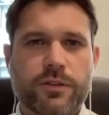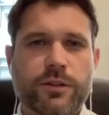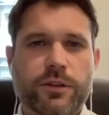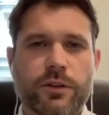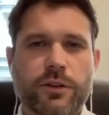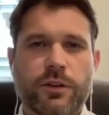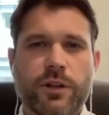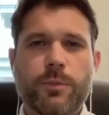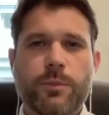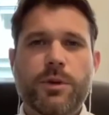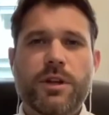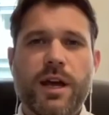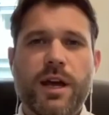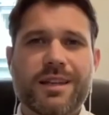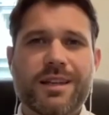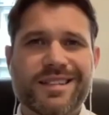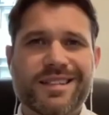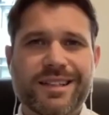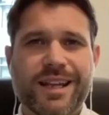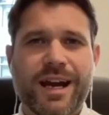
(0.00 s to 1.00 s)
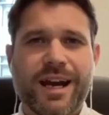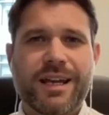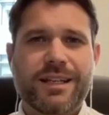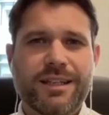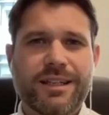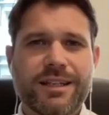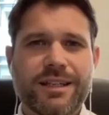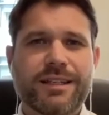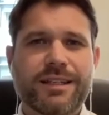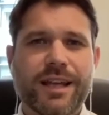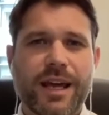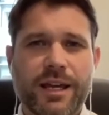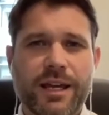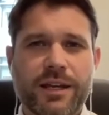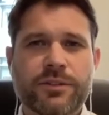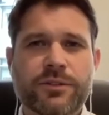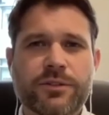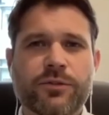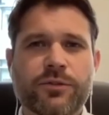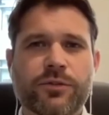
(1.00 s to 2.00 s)
claimant has 90
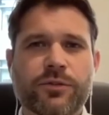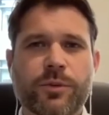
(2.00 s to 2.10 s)
days from